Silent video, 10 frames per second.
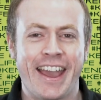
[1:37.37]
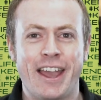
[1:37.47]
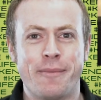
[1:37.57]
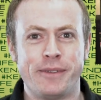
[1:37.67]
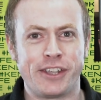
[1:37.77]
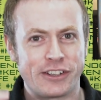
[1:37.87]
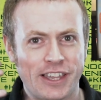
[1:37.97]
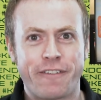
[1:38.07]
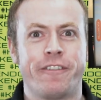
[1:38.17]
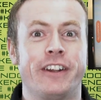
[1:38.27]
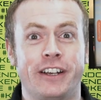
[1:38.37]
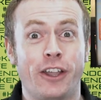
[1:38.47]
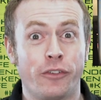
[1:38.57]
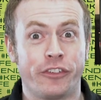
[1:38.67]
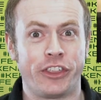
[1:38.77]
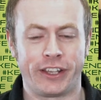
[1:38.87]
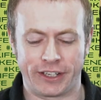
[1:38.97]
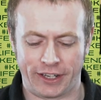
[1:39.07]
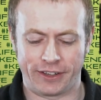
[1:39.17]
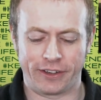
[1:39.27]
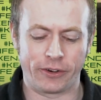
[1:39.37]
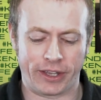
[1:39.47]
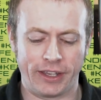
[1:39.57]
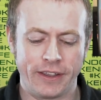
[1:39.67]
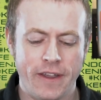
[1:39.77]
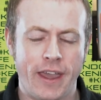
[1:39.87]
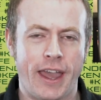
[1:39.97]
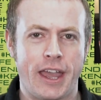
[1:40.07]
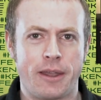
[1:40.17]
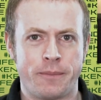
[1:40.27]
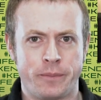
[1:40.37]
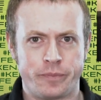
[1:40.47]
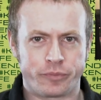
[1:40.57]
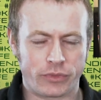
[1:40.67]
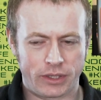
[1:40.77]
um, you're definitely overthinking it, okay? Um,